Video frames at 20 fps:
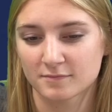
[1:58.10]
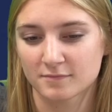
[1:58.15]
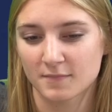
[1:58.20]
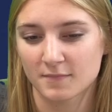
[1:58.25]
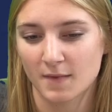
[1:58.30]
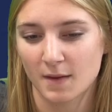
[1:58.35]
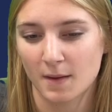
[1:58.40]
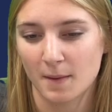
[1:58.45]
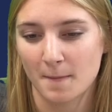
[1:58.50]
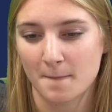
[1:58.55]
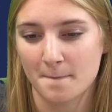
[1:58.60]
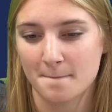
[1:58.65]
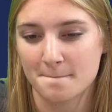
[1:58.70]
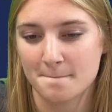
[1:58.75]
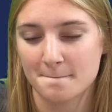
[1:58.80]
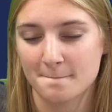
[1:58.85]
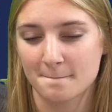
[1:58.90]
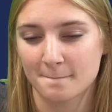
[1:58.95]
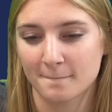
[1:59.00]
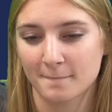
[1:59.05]

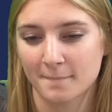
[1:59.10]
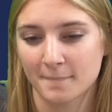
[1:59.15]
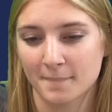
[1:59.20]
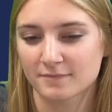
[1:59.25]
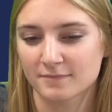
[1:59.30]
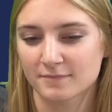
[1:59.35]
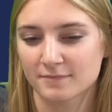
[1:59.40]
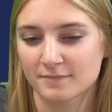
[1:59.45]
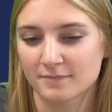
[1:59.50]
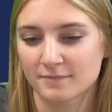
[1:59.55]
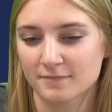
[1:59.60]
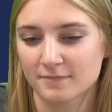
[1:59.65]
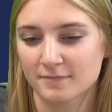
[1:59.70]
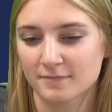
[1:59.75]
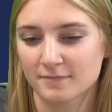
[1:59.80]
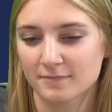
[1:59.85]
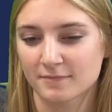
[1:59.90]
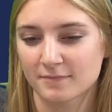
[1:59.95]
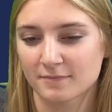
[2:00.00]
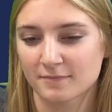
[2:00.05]

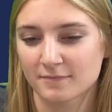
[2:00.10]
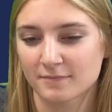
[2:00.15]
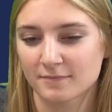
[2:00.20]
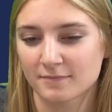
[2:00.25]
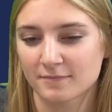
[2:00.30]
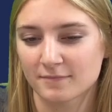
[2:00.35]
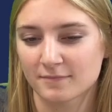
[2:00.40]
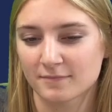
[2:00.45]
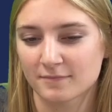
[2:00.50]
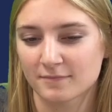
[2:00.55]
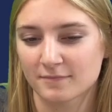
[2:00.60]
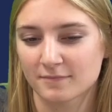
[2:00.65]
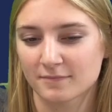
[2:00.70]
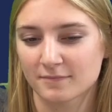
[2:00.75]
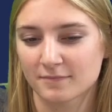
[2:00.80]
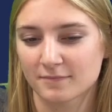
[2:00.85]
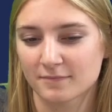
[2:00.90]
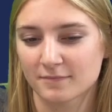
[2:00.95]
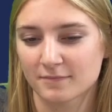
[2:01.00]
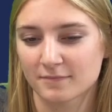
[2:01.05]

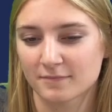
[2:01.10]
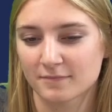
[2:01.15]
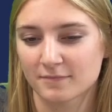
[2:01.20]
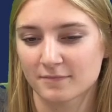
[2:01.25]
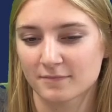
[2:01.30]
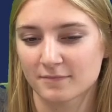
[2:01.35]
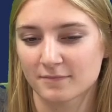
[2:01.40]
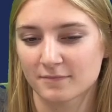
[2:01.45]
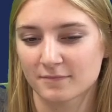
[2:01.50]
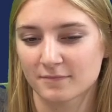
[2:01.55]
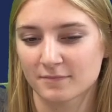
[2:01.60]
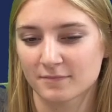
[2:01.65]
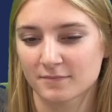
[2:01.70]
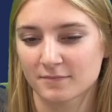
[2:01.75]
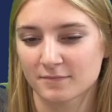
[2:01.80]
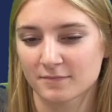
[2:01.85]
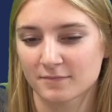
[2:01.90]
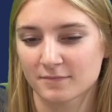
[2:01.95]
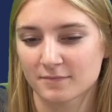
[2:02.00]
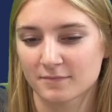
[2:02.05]

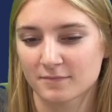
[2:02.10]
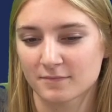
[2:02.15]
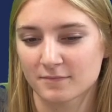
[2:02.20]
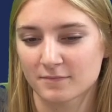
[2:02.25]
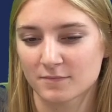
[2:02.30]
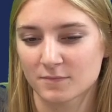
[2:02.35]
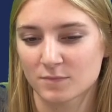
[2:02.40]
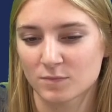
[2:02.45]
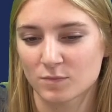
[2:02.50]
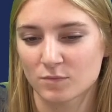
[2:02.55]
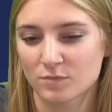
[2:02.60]
This person isn't speaking.